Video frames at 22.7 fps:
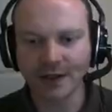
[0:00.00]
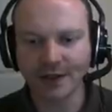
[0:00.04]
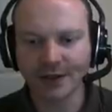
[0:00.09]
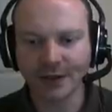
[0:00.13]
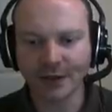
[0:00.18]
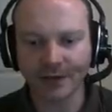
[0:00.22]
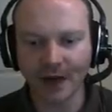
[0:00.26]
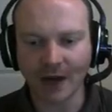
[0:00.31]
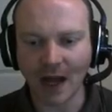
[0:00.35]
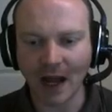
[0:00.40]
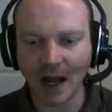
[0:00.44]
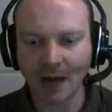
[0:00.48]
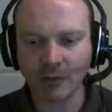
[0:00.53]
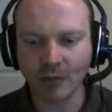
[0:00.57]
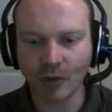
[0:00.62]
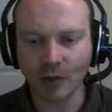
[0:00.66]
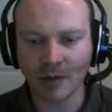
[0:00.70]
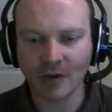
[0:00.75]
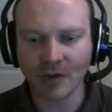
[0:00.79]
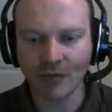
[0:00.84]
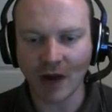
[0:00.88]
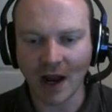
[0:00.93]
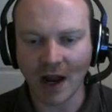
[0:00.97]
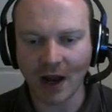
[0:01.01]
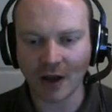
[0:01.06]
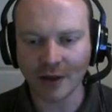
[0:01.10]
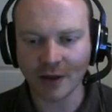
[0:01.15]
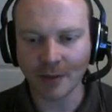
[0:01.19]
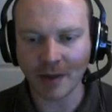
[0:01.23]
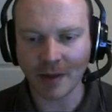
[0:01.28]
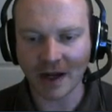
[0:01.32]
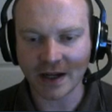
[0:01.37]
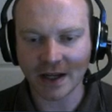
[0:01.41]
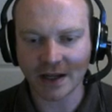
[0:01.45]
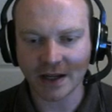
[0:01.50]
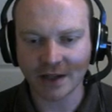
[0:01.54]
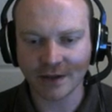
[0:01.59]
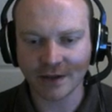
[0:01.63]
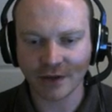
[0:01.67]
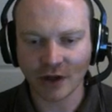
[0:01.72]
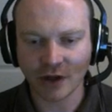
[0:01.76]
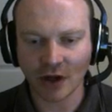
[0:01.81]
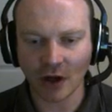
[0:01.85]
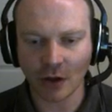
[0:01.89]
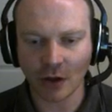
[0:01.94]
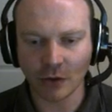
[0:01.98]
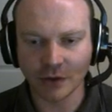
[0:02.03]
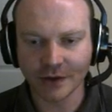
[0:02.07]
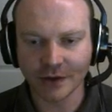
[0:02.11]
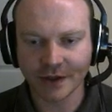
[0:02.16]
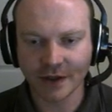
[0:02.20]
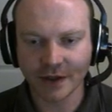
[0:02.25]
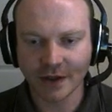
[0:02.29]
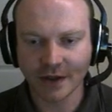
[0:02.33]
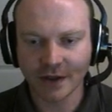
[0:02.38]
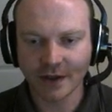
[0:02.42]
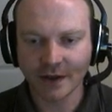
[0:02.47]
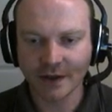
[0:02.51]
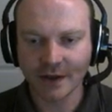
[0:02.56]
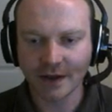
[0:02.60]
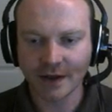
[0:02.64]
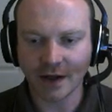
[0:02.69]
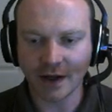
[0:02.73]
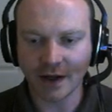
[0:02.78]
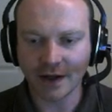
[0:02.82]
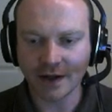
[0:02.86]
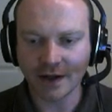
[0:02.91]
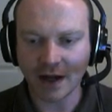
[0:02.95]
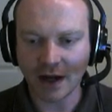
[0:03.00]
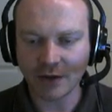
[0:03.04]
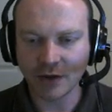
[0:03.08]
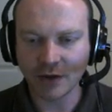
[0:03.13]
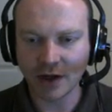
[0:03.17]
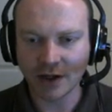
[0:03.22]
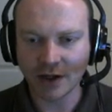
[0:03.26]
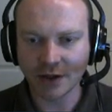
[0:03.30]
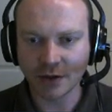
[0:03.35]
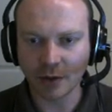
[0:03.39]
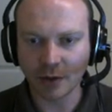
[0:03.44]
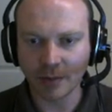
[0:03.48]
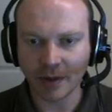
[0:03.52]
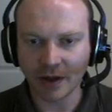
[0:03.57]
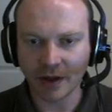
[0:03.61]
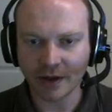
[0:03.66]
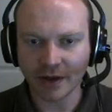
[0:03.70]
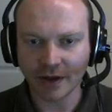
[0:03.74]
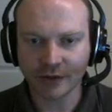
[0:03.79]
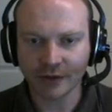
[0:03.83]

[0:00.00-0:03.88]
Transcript: stuff like that. I'm coming right on the back end of a cold, and I really do apologise.